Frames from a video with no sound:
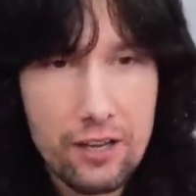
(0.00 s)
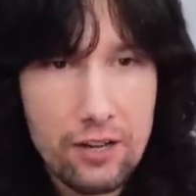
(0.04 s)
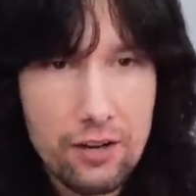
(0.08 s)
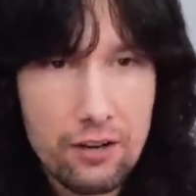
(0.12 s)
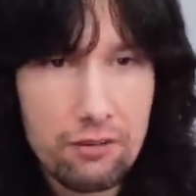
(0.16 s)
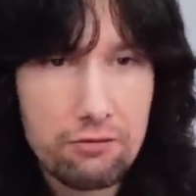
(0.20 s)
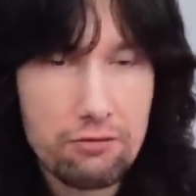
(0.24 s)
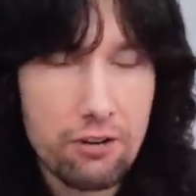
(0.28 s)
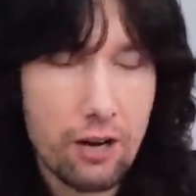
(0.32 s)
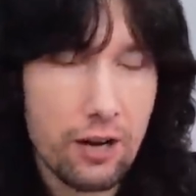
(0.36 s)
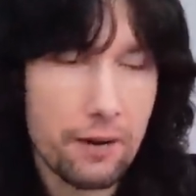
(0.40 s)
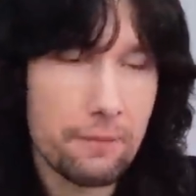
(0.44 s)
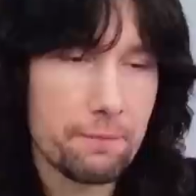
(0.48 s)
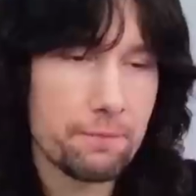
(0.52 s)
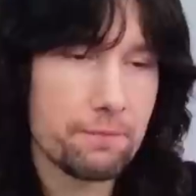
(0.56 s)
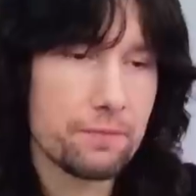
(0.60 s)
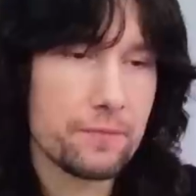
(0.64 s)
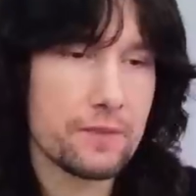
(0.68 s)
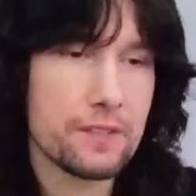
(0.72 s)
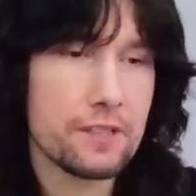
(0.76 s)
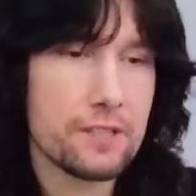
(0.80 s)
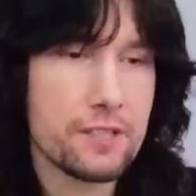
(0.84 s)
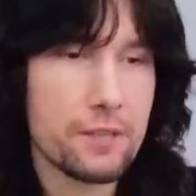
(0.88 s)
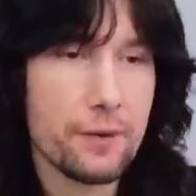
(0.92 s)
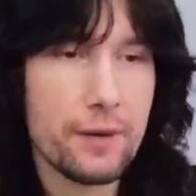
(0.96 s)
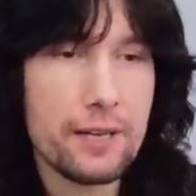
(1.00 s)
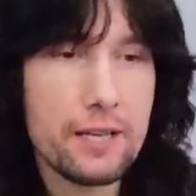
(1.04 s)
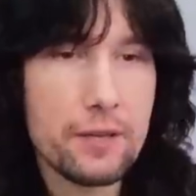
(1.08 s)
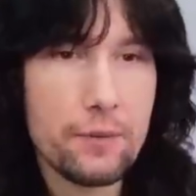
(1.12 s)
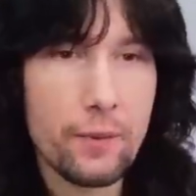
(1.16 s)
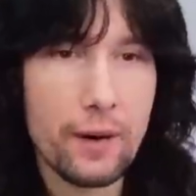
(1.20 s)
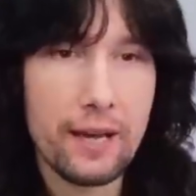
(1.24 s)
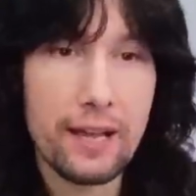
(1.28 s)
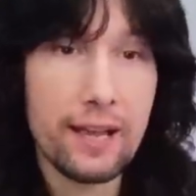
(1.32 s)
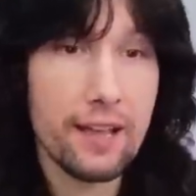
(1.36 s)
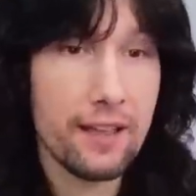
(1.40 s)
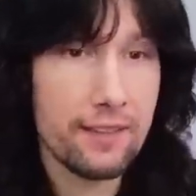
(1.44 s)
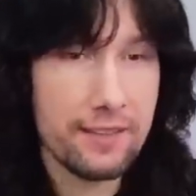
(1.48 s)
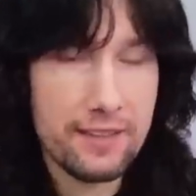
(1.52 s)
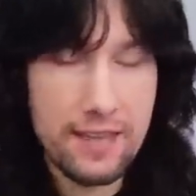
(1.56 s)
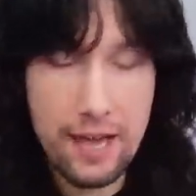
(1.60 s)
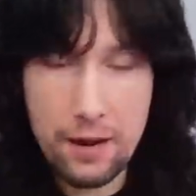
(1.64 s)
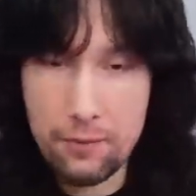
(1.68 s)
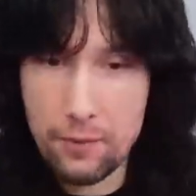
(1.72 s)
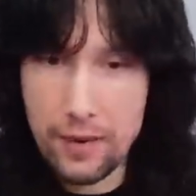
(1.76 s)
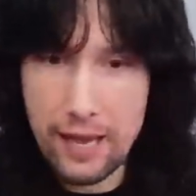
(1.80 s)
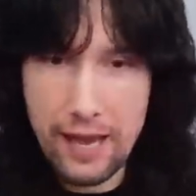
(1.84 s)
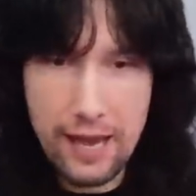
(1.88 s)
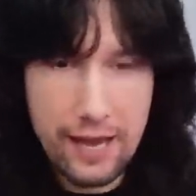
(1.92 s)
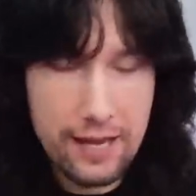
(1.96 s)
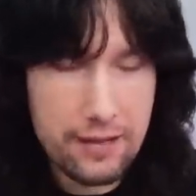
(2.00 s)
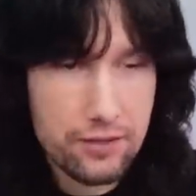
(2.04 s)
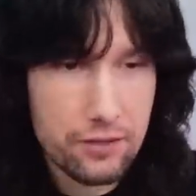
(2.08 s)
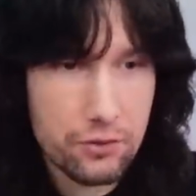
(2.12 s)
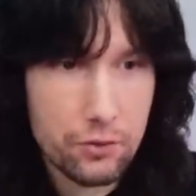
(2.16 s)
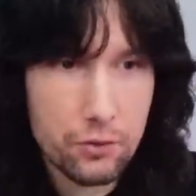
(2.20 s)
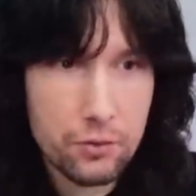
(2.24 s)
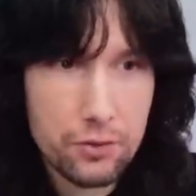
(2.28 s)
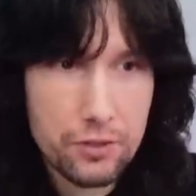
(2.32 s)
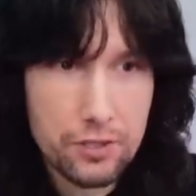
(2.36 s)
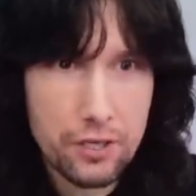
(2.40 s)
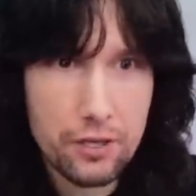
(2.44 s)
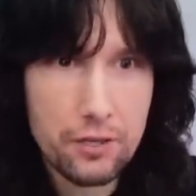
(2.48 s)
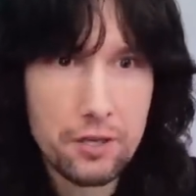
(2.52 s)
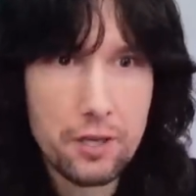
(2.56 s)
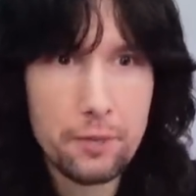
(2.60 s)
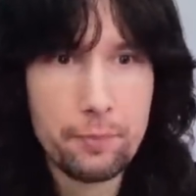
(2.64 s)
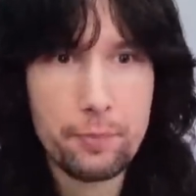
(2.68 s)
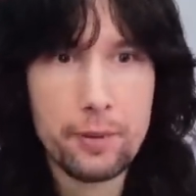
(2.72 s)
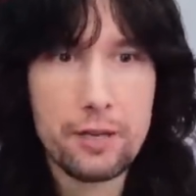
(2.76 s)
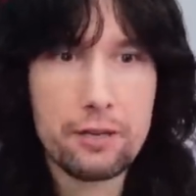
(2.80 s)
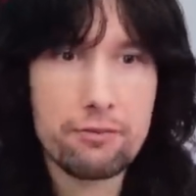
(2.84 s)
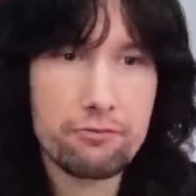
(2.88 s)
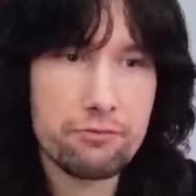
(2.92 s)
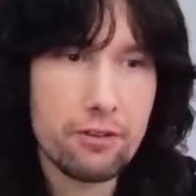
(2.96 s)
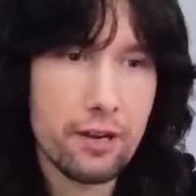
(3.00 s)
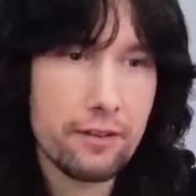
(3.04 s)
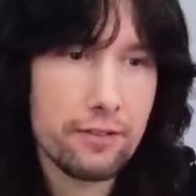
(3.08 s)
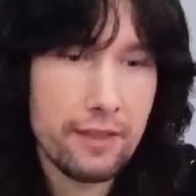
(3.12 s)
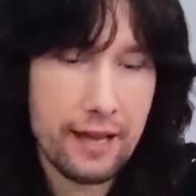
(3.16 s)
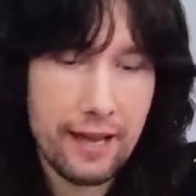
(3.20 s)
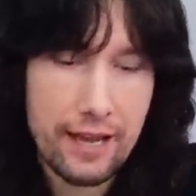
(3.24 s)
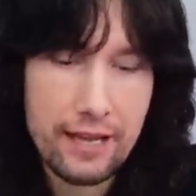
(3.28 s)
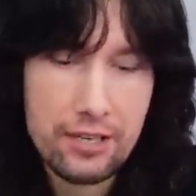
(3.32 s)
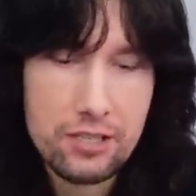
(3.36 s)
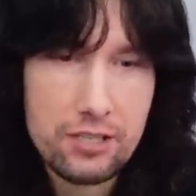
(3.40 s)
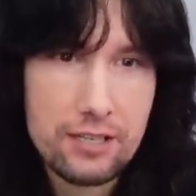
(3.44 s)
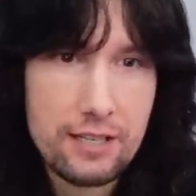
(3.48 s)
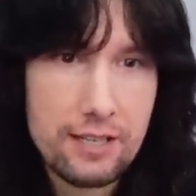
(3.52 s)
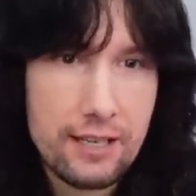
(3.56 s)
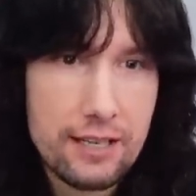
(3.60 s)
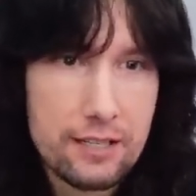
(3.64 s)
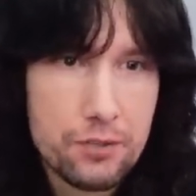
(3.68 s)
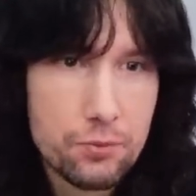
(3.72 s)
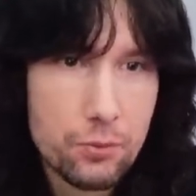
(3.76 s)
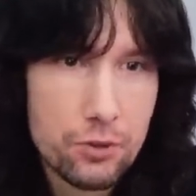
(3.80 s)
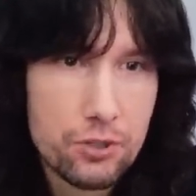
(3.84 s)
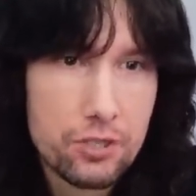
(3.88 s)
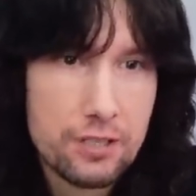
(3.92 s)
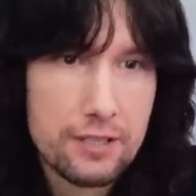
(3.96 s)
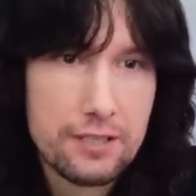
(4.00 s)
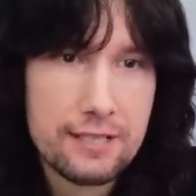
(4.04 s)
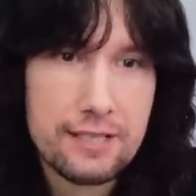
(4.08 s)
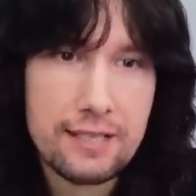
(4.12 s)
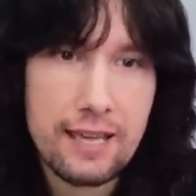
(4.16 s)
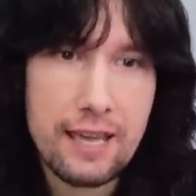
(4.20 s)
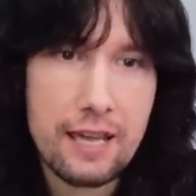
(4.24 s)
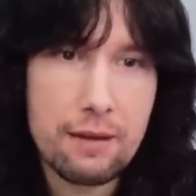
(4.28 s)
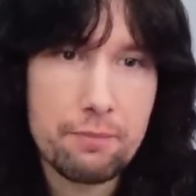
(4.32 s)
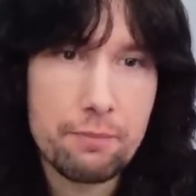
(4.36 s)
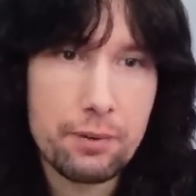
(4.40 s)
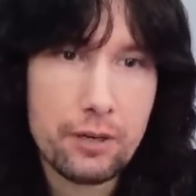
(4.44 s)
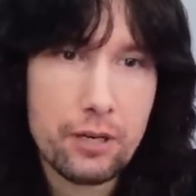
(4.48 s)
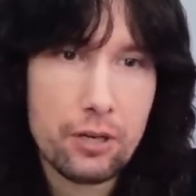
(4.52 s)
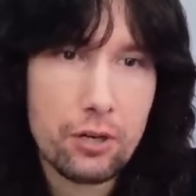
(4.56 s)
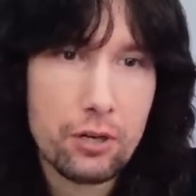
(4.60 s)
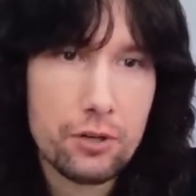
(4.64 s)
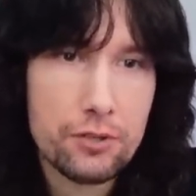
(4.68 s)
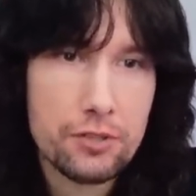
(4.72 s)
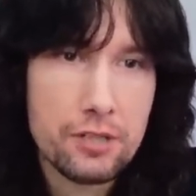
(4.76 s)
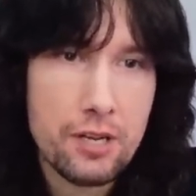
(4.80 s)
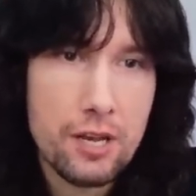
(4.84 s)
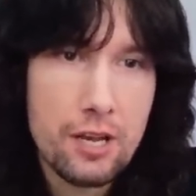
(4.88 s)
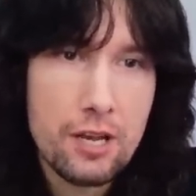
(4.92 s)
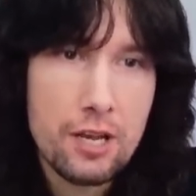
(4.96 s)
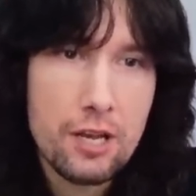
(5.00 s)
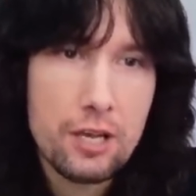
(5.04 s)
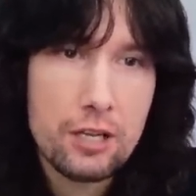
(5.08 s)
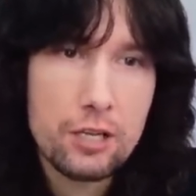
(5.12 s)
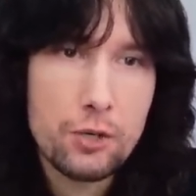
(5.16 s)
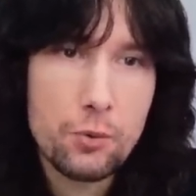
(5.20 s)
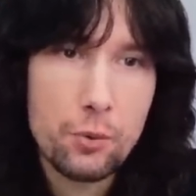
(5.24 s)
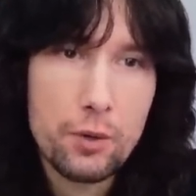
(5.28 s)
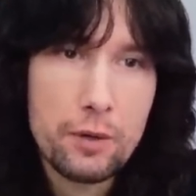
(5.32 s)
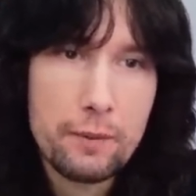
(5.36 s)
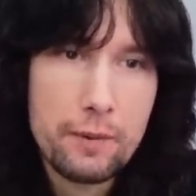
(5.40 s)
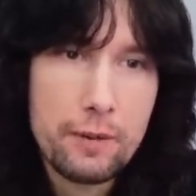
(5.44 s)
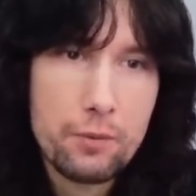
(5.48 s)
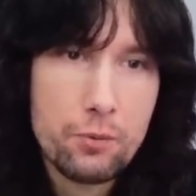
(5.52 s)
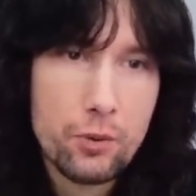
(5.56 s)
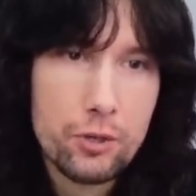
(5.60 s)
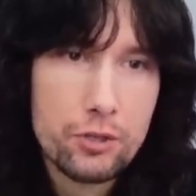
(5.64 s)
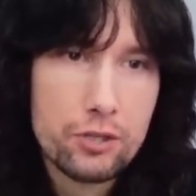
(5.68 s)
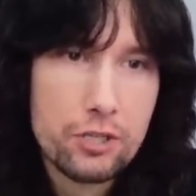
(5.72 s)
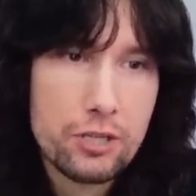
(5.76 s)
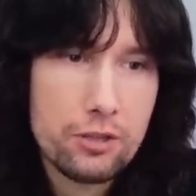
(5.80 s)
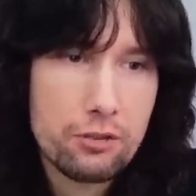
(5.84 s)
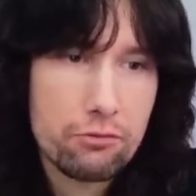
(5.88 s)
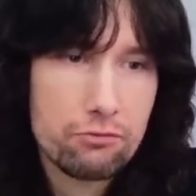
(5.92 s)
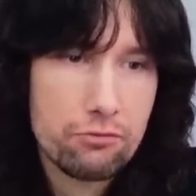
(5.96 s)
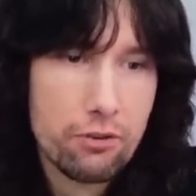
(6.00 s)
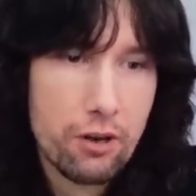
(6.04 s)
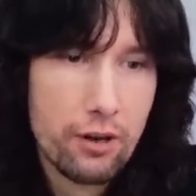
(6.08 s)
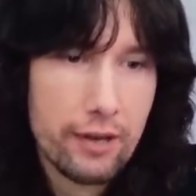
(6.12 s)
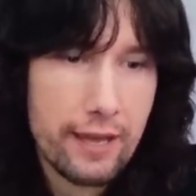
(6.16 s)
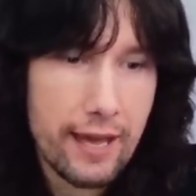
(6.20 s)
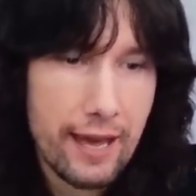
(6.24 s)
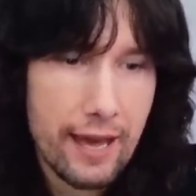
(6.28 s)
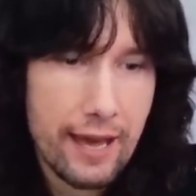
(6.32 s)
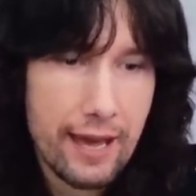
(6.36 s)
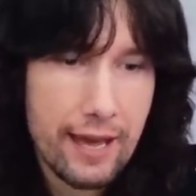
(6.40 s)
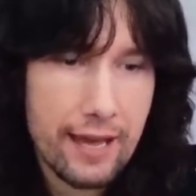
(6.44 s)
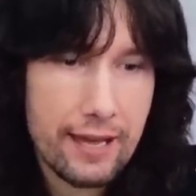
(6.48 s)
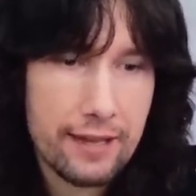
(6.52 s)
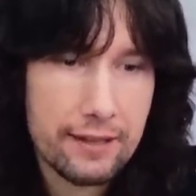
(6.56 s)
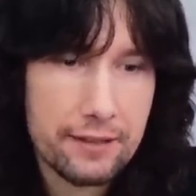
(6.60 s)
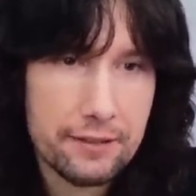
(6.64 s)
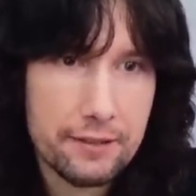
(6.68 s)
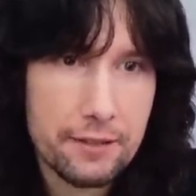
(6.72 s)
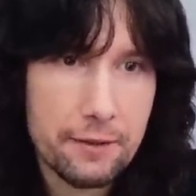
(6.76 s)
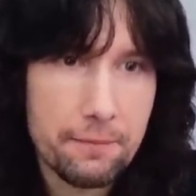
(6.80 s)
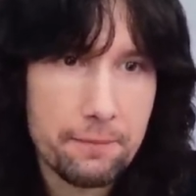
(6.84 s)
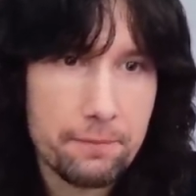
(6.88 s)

Right, so anyway, yeah, we had an alternate pick run there. Actually, let's watch this again, because you want to be watching the right hand.